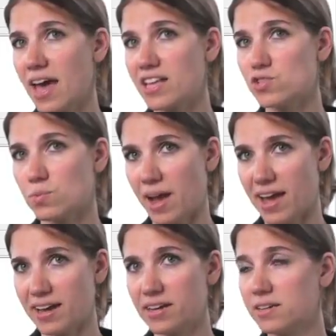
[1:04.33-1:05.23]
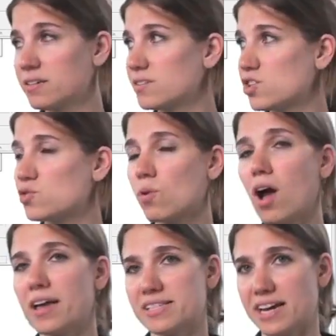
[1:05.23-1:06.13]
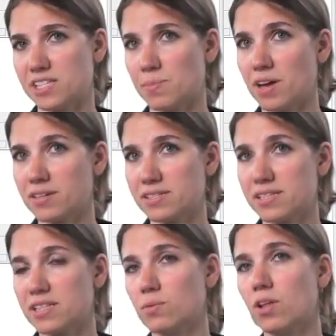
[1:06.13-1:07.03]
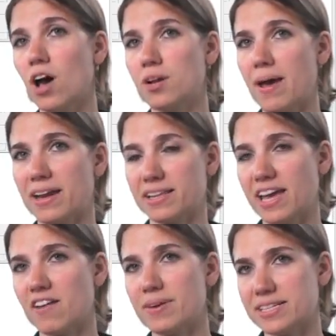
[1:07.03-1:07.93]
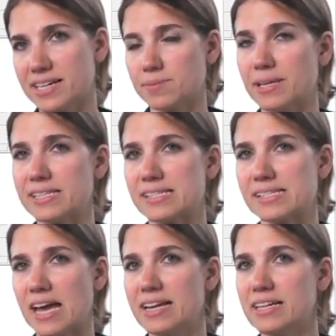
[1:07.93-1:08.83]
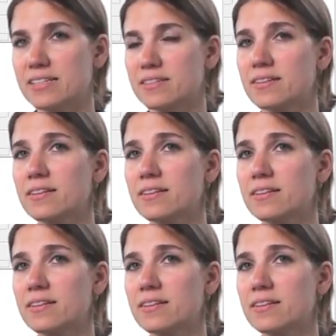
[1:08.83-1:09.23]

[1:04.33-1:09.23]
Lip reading: and drag to draw a text box that will automatically have my text placed inside it.